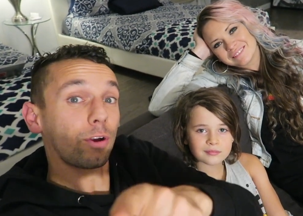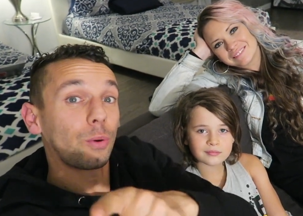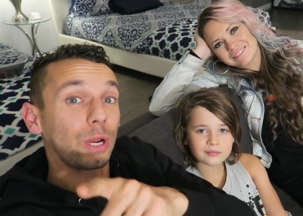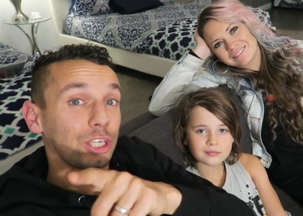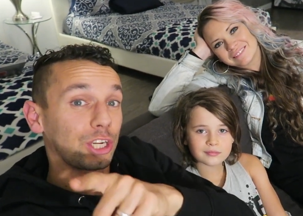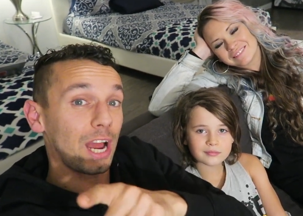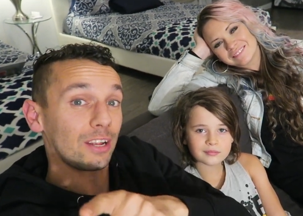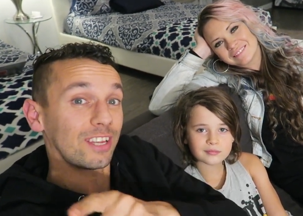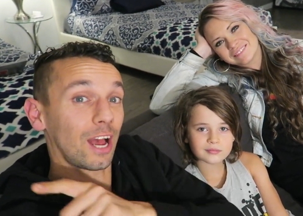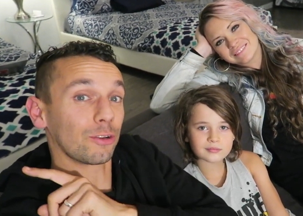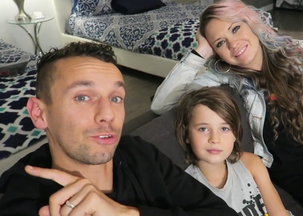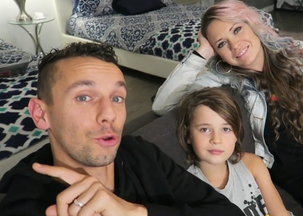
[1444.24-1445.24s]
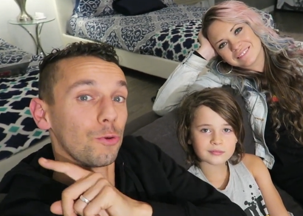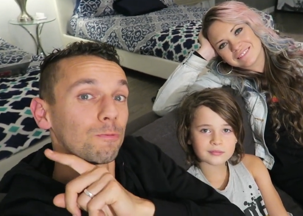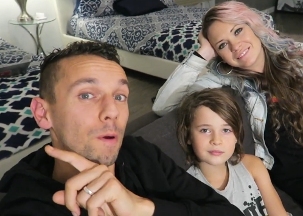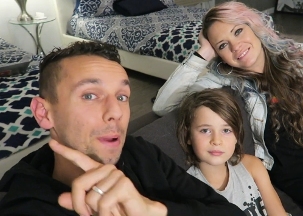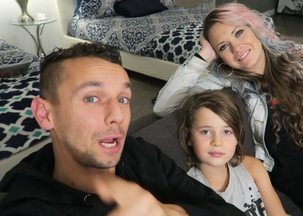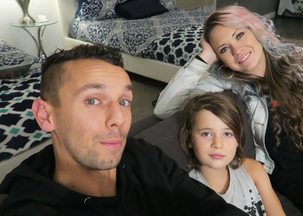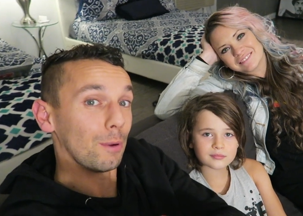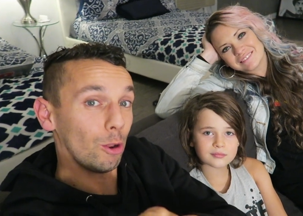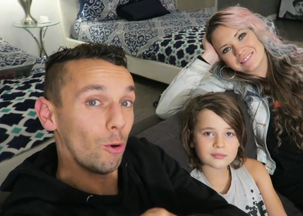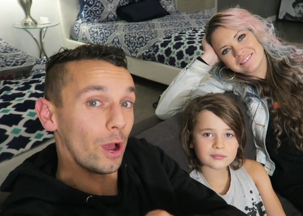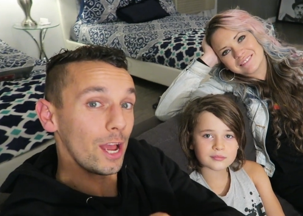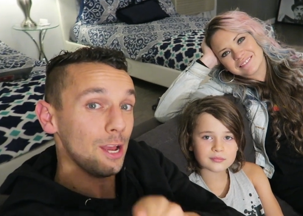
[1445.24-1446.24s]
Speaker 1: give a quick shout out to Rebecca
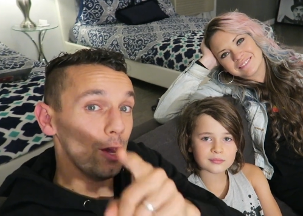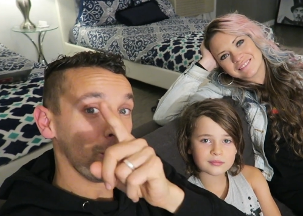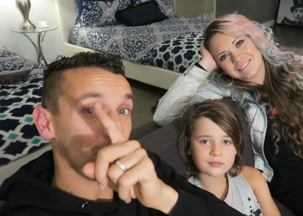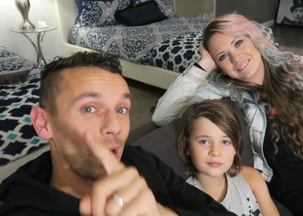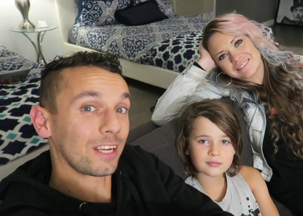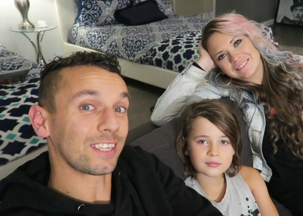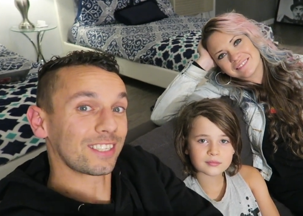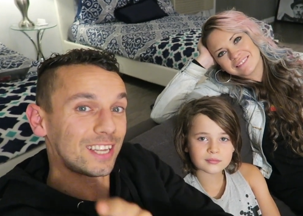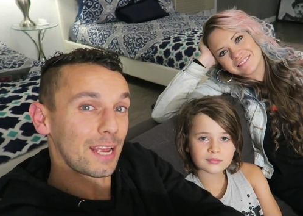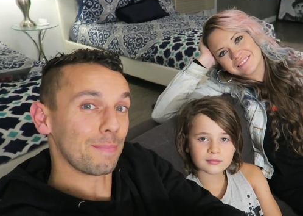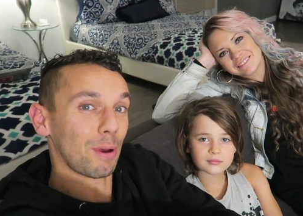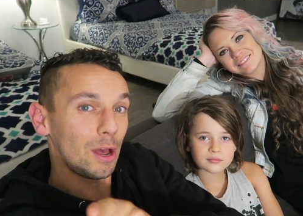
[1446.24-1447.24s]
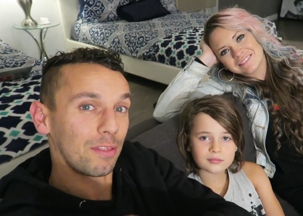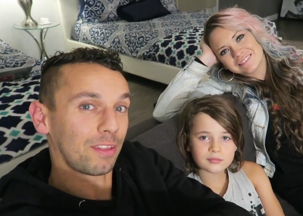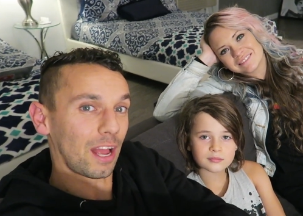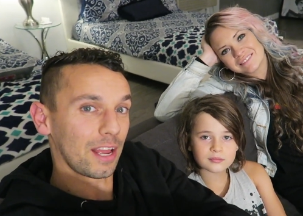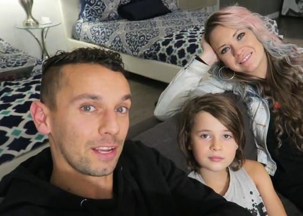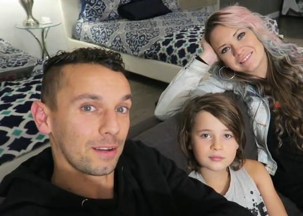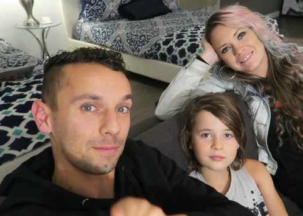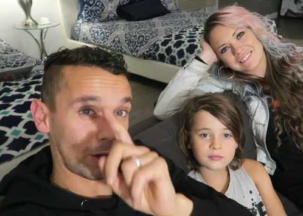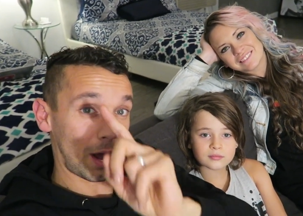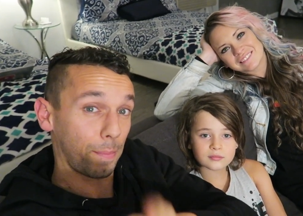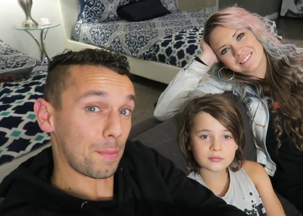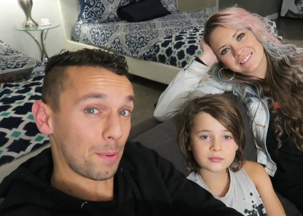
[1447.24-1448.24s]
Malloy, who has the same birthday.
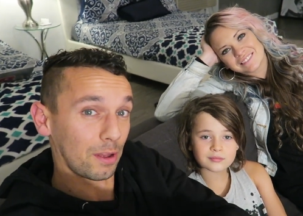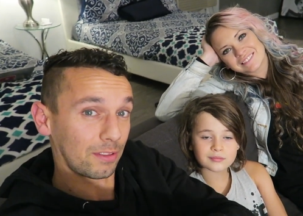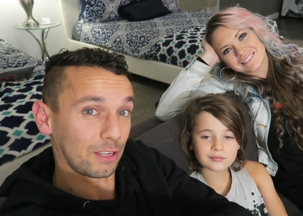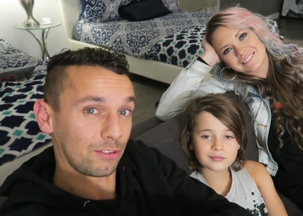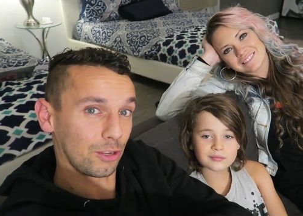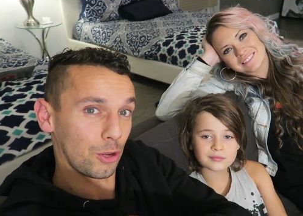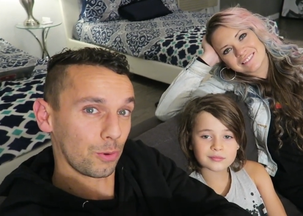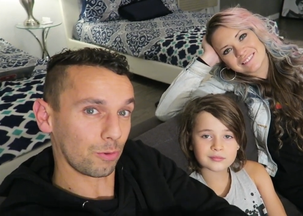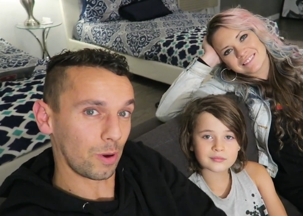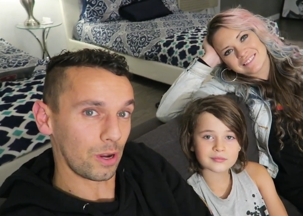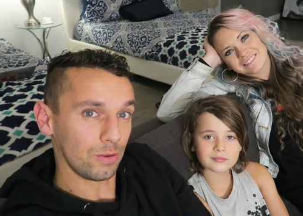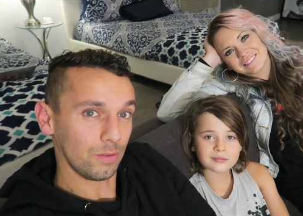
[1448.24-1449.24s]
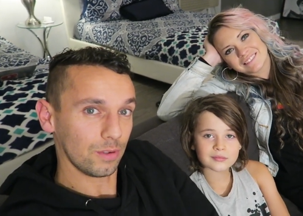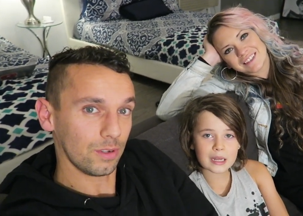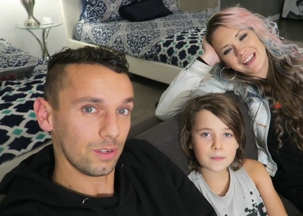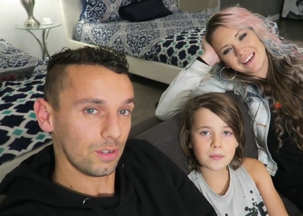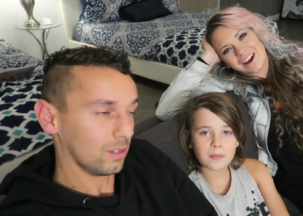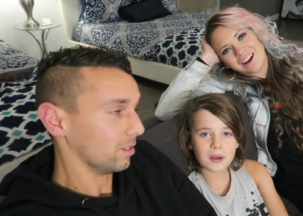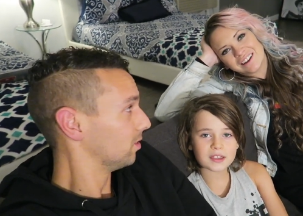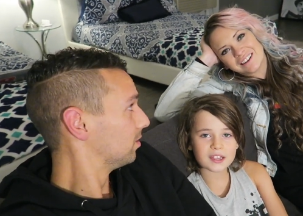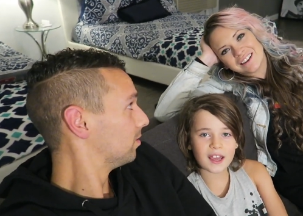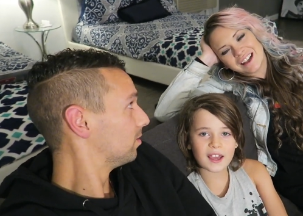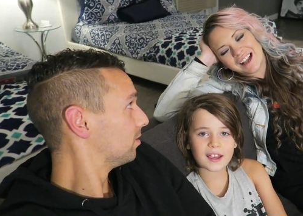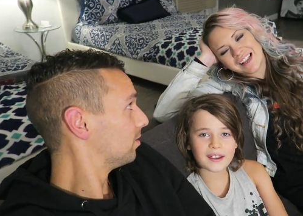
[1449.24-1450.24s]
So happy birthday to you as well. And
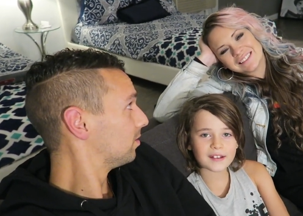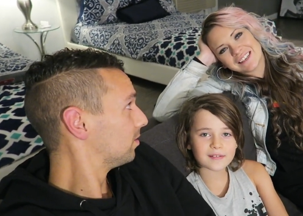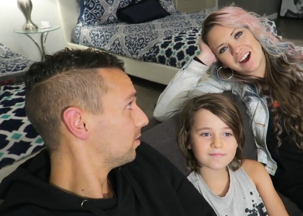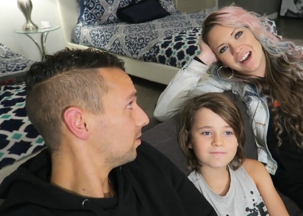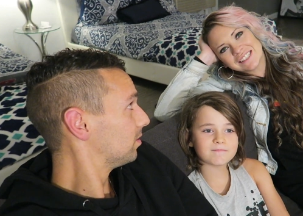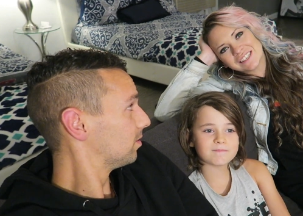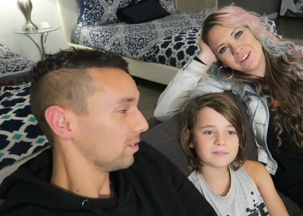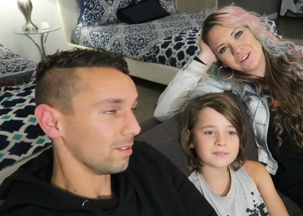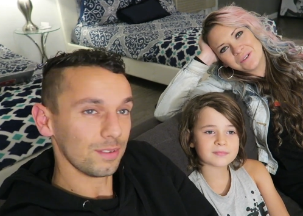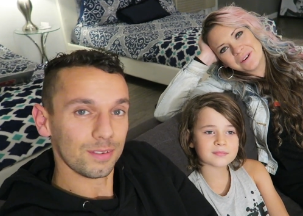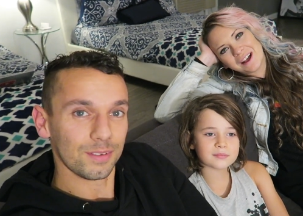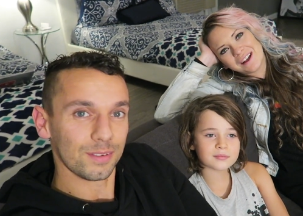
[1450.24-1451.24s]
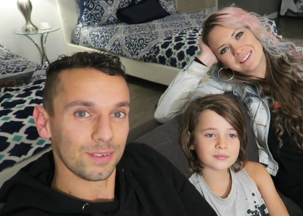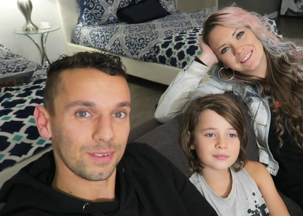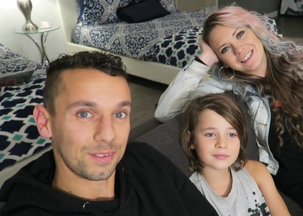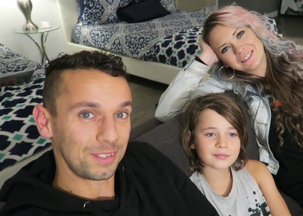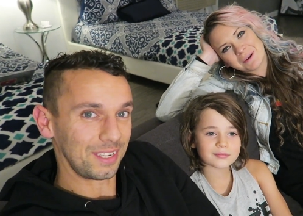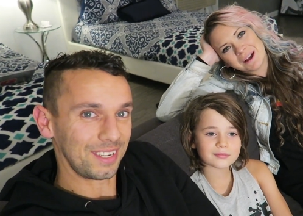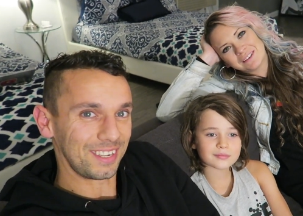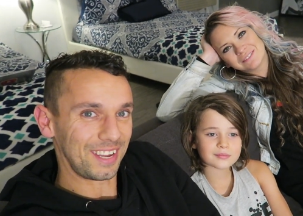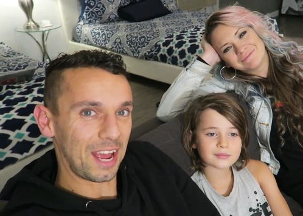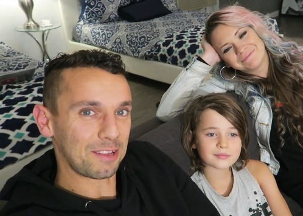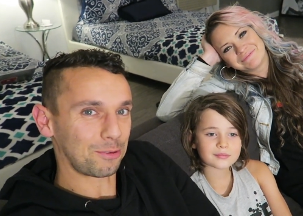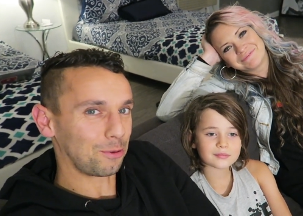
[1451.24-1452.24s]
birthday.
Speaker 2: And hi to Luna as
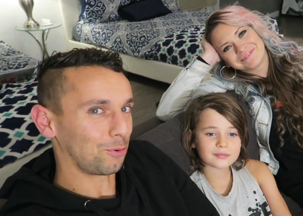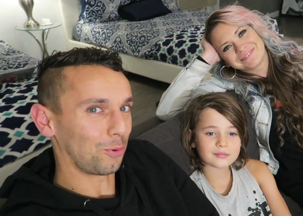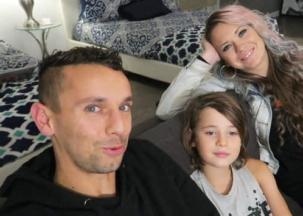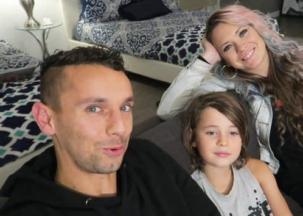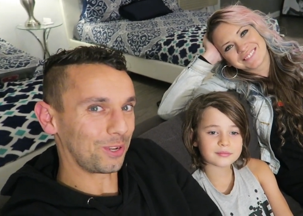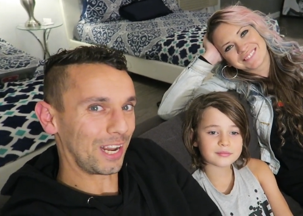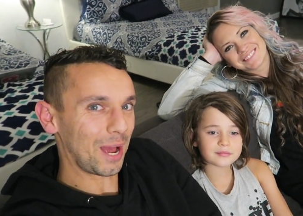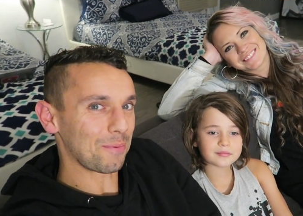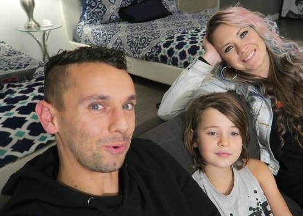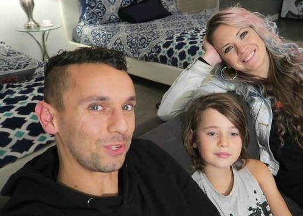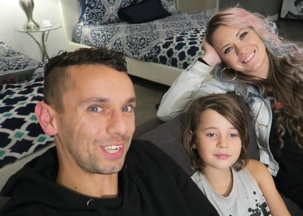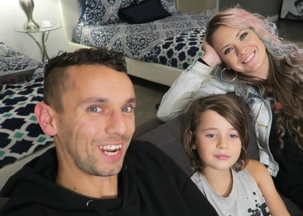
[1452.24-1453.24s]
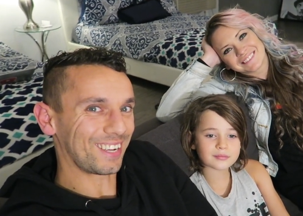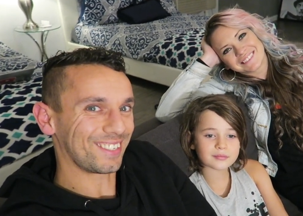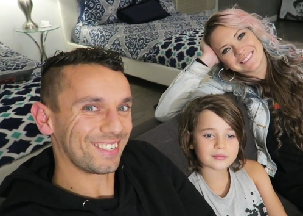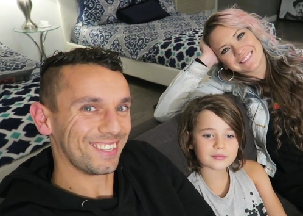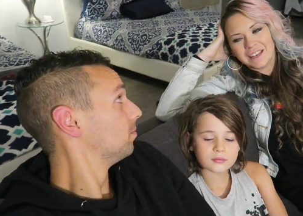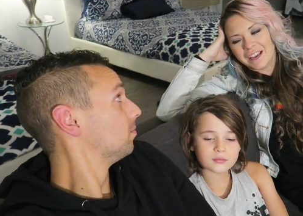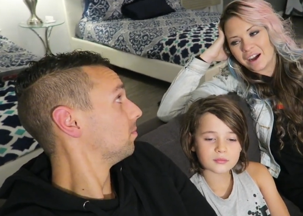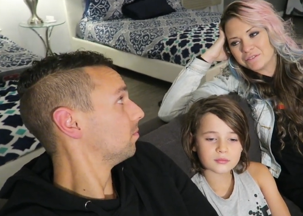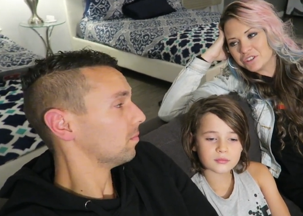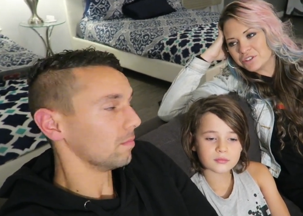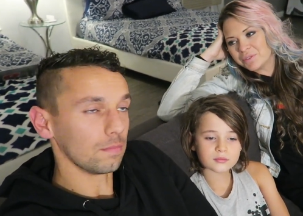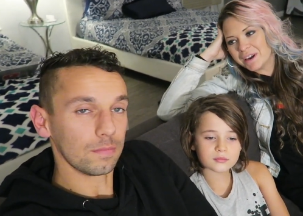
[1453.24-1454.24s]
well.
Speaker 1: Yes, who's always on your lap watching us.
Speaker 2: Yeah,
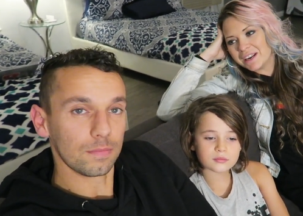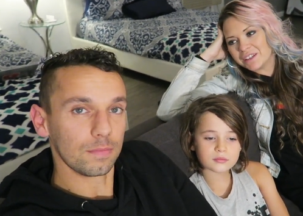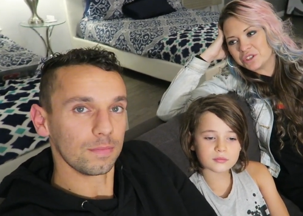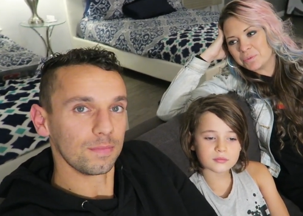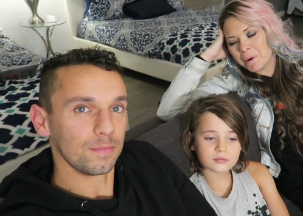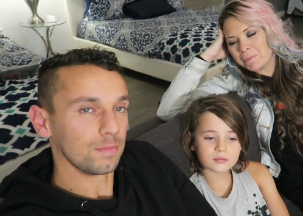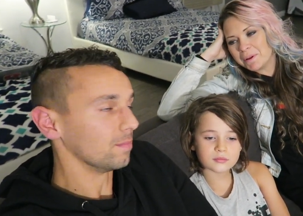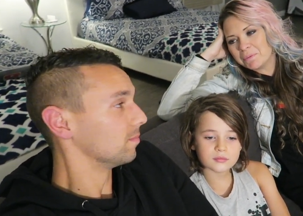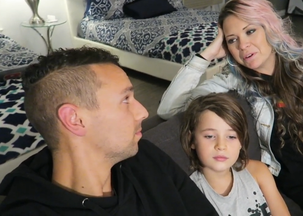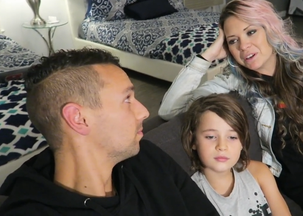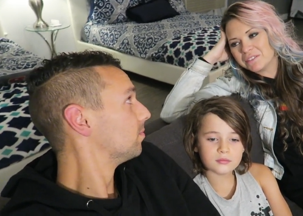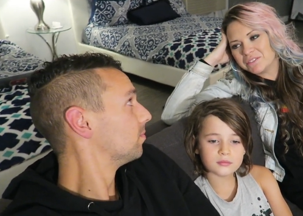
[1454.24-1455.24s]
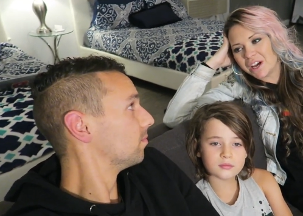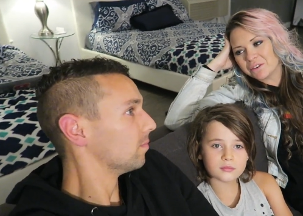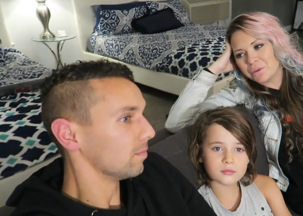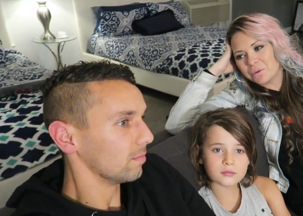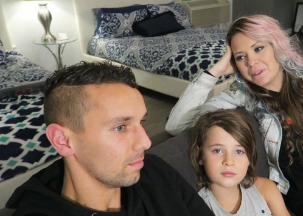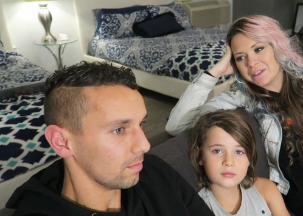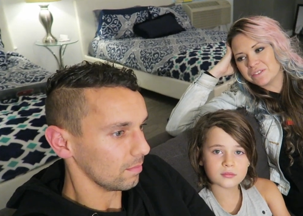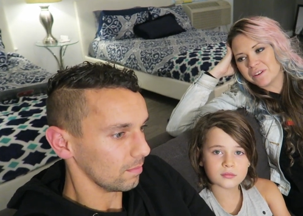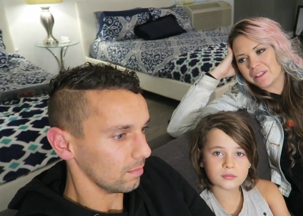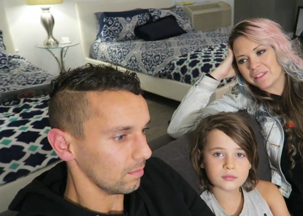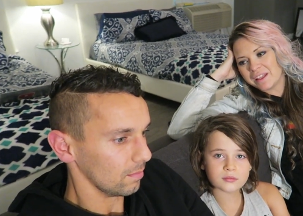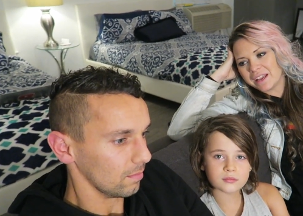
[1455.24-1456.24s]
I've just realised you probably wouldn't have done all these fun